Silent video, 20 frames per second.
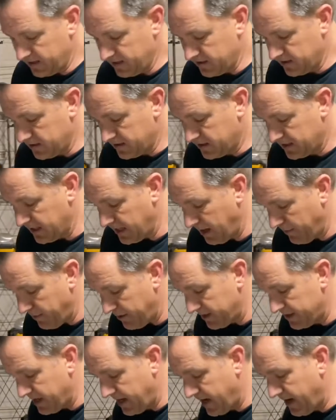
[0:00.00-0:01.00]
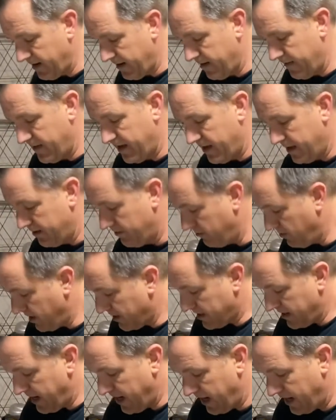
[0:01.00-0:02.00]
sit up like that, and then I'm not
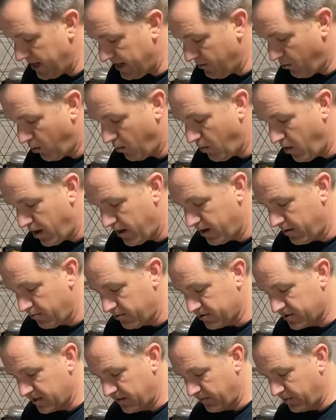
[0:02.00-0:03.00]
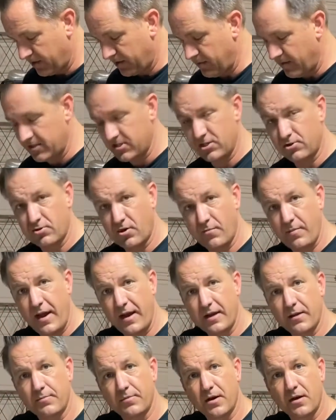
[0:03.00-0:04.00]
going to add any more water. We're just going to bring the mixing drill back
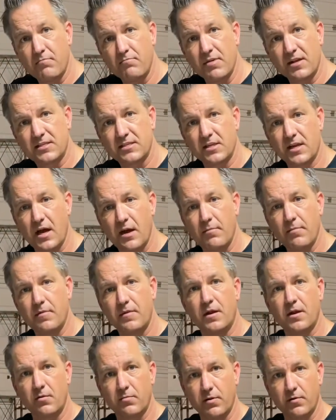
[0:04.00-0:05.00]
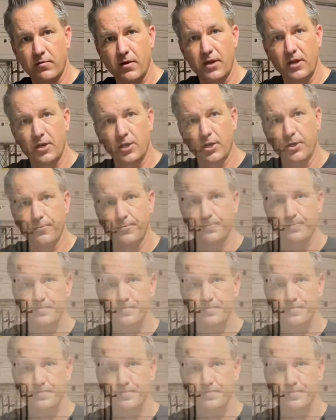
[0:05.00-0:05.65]
up there and mix it up, and then it'll be ready to go. So you